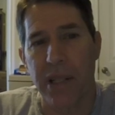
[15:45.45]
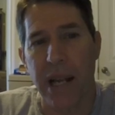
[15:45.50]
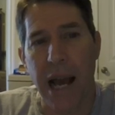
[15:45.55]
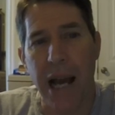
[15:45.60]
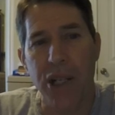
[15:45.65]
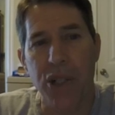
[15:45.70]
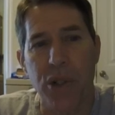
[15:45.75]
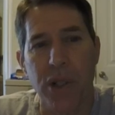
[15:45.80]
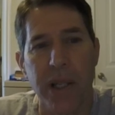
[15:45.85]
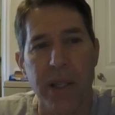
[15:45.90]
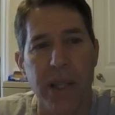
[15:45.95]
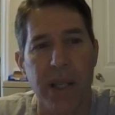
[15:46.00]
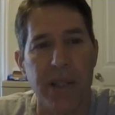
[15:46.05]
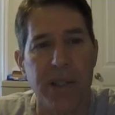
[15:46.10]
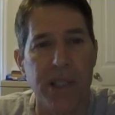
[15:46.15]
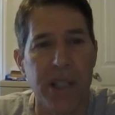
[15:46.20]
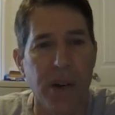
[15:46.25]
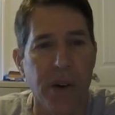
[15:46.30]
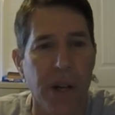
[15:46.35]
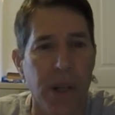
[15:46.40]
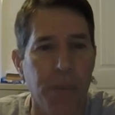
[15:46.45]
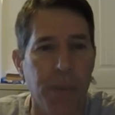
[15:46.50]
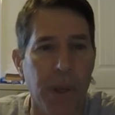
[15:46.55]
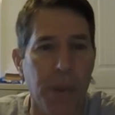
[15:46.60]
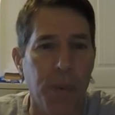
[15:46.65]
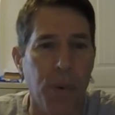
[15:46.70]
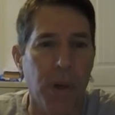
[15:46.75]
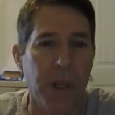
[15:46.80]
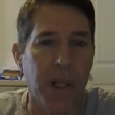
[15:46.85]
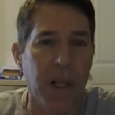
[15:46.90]
Naturally, the Syrian
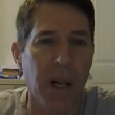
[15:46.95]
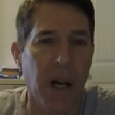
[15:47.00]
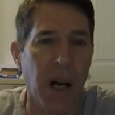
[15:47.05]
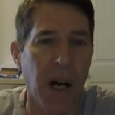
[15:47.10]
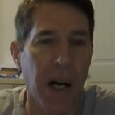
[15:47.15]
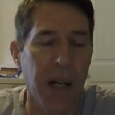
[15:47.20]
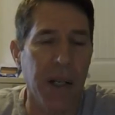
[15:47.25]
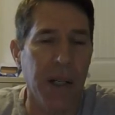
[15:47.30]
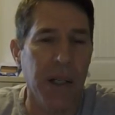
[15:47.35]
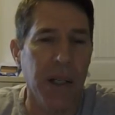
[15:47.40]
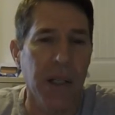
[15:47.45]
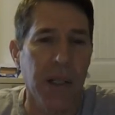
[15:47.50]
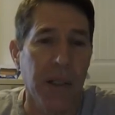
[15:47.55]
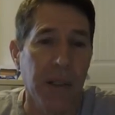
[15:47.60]
people in Khan